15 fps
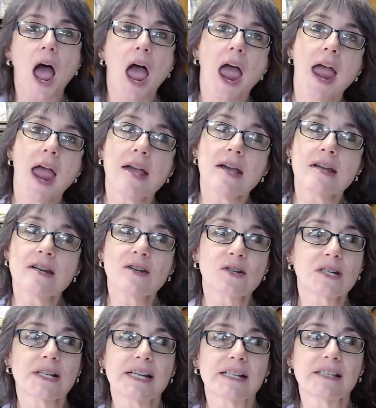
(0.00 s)
And
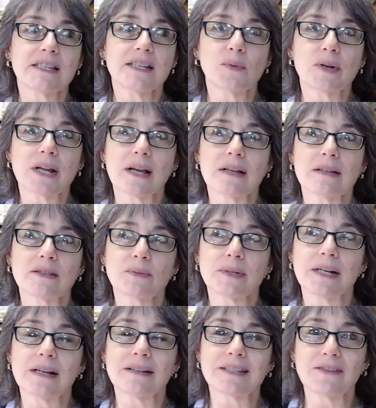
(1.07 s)
let's see what else, what
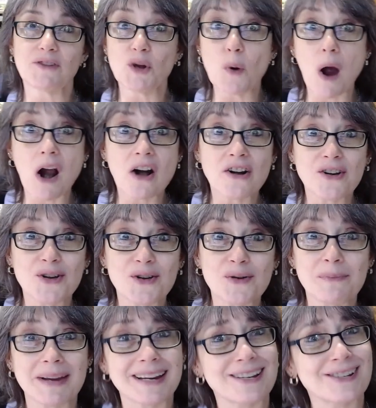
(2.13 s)
else. If you are new,
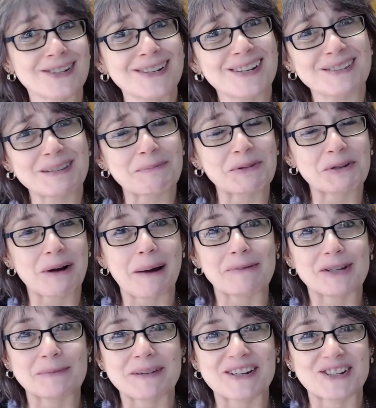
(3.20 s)
make sure you subscribe
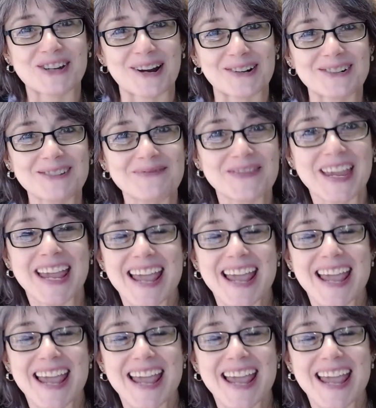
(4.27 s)
to my channel.